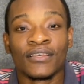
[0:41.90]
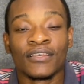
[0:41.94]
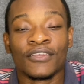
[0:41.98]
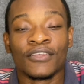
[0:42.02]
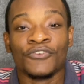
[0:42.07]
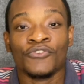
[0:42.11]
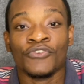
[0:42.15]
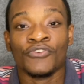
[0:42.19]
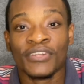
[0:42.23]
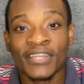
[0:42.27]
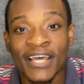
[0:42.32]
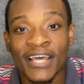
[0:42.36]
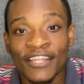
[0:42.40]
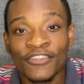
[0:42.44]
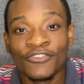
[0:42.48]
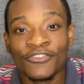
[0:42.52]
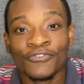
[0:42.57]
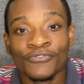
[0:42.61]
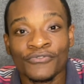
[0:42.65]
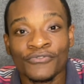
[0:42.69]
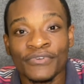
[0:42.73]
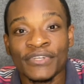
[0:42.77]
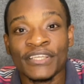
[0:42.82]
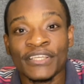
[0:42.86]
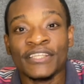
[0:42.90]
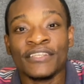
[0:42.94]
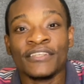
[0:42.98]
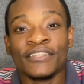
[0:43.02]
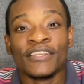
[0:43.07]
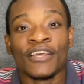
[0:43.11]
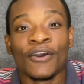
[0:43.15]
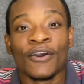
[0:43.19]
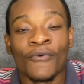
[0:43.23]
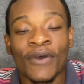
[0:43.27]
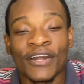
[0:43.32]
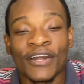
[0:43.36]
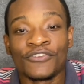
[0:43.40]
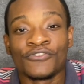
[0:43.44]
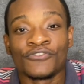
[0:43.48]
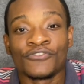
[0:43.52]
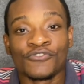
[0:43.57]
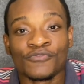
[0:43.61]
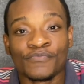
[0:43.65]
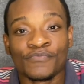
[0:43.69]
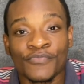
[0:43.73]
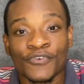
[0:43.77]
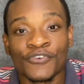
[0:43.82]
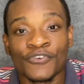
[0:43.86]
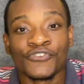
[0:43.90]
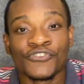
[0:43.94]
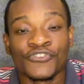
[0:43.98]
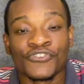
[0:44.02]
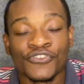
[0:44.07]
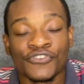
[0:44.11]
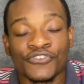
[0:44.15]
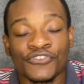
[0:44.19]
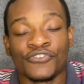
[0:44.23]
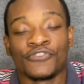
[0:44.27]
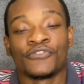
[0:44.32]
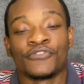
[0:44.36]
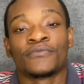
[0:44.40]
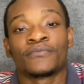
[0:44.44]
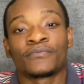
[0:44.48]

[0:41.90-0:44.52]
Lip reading: you're not doing what you're supposed to do.